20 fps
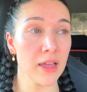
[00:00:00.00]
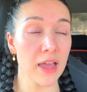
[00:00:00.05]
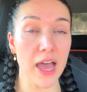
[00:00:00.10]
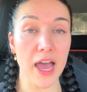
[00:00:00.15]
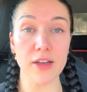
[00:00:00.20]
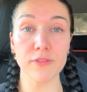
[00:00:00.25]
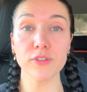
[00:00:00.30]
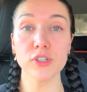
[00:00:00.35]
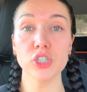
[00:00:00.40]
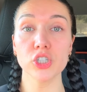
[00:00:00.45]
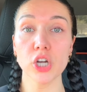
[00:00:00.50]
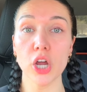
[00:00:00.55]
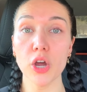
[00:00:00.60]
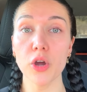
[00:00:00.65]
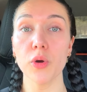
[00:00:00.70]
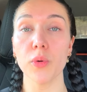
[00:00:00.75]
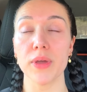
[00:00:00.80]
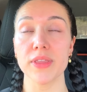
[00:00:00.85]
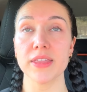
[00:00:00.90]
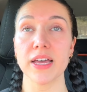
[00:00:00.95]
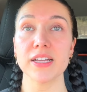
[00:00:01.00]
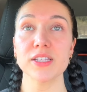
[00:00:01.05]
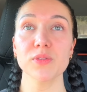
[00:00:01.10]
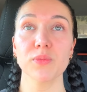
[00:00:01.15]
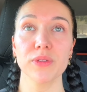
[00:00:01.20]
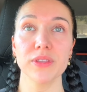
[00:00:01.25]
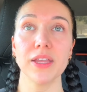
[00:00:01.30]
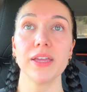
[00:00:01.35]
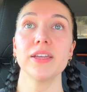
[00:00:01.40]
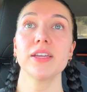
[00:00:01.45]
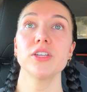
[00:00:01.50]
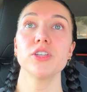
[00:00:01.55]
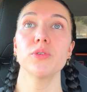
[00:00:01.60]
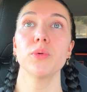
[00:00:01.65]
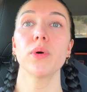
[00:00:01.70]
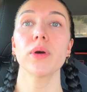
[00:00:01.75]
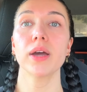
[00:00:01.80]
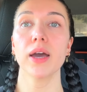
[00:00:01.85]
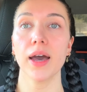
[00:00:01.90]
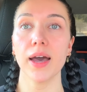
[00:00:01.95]
have a show and that's when they can do
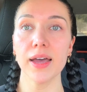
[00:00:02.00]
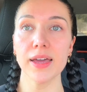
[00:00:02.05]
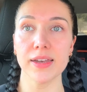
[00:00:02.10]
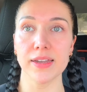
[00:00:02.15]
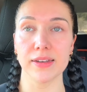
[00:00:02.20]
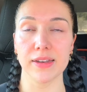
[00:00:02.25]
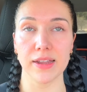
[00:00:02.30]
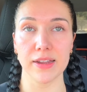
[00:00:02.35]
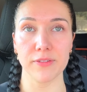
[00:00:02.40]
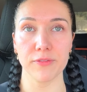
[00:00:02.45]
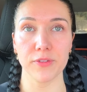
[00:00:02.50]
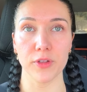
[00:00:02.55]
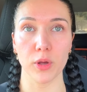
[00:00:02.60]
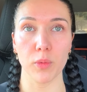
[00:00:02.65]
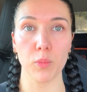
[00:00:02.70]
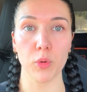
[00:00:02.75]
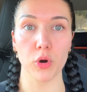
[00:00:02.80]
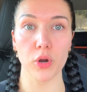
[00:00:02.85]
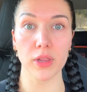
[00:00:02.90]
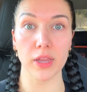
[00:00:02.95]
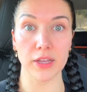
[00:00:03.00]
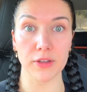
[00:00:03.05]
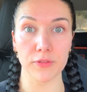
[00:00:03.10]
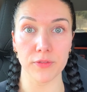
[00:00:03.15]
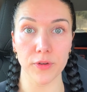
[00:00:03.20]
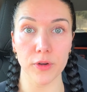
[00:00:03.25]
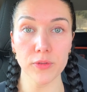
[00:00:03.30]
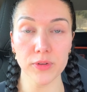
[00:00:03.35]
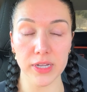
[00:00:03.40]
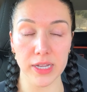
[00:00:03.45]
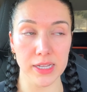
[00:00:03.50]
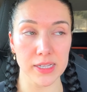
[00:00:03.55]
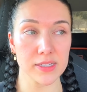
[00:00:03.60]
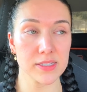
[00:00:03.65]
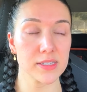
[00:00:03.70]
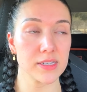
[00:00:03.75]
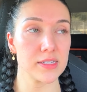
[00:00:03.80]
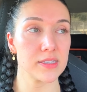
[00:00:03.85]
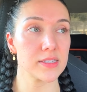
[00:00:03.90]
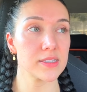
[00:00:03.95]
a cut and feel more like
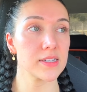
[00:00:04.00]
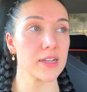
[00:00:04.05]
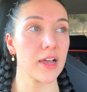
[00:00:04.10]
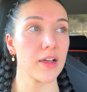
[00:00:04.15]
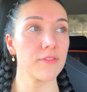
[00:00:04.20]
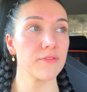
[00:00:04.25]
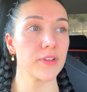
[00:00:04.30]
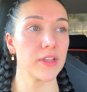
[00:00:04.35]
focused and stuff.